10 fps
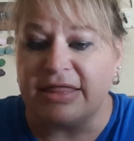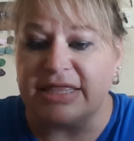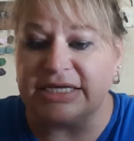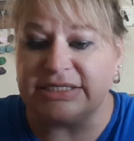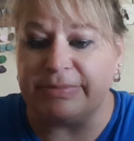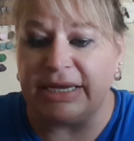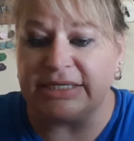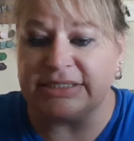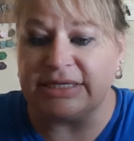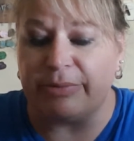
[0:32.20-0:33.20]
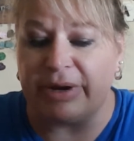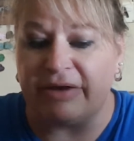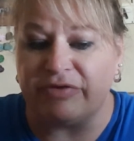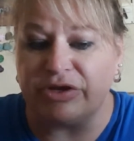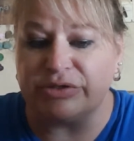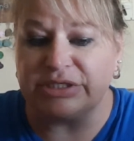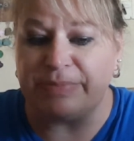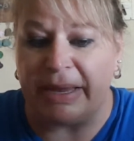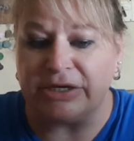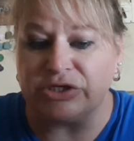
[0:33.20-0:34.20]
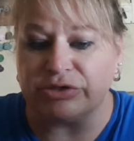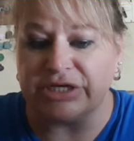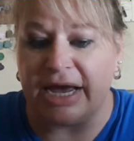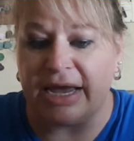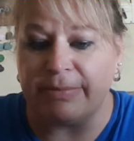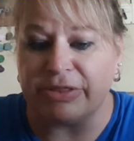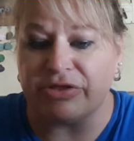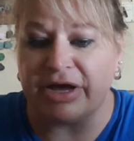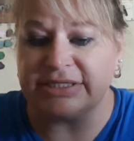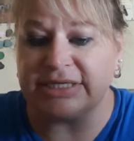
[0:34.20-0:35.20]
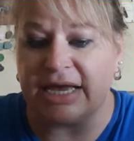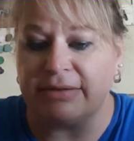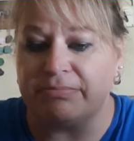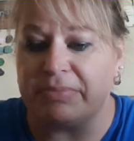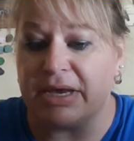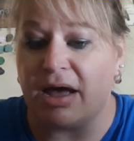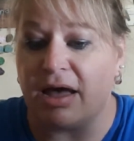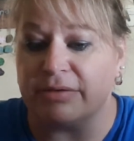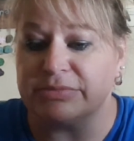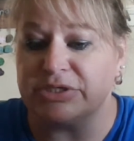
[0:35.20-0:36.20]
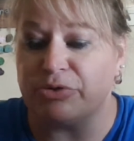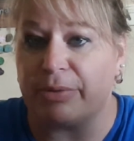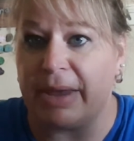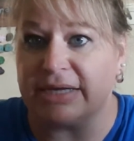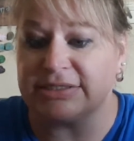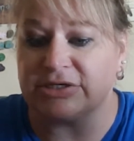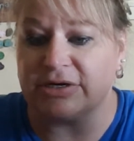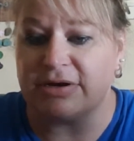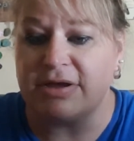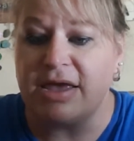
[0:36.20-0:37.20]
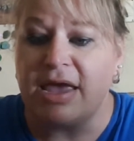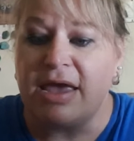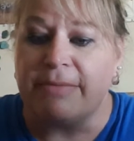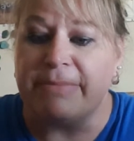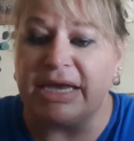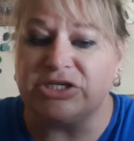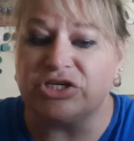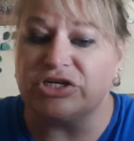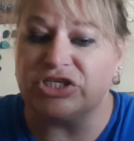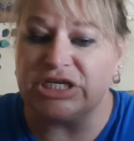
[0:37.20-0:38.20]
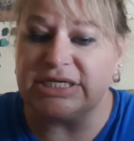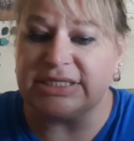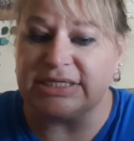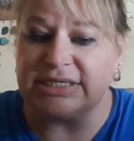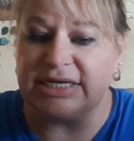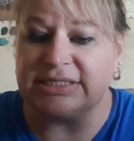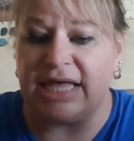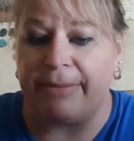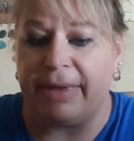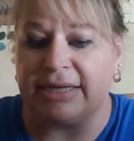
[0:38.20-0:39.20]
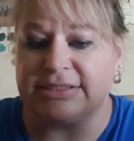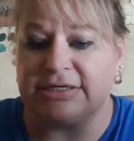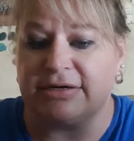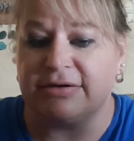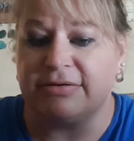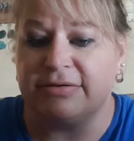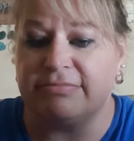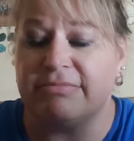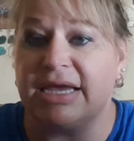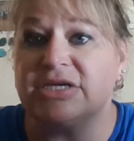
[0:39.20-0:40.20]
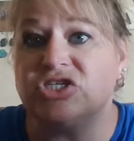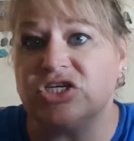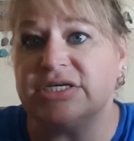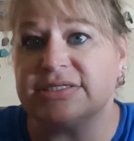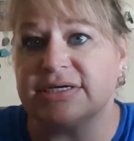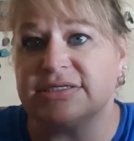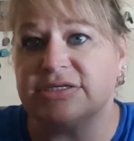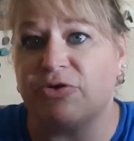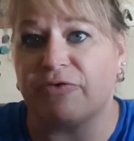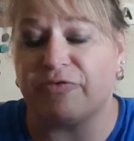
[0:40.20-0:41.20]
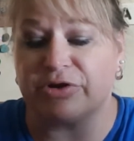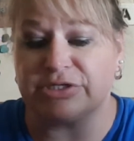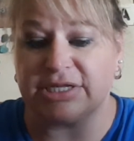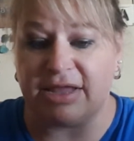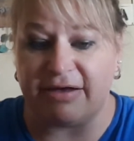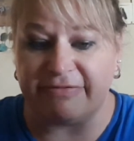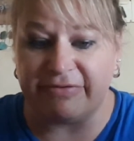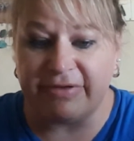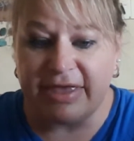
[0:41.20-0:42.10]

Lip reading: This means that whatever you spend your time and thoughts on becomes your master. Make sure Jesus is that master. Make Jesus your first love.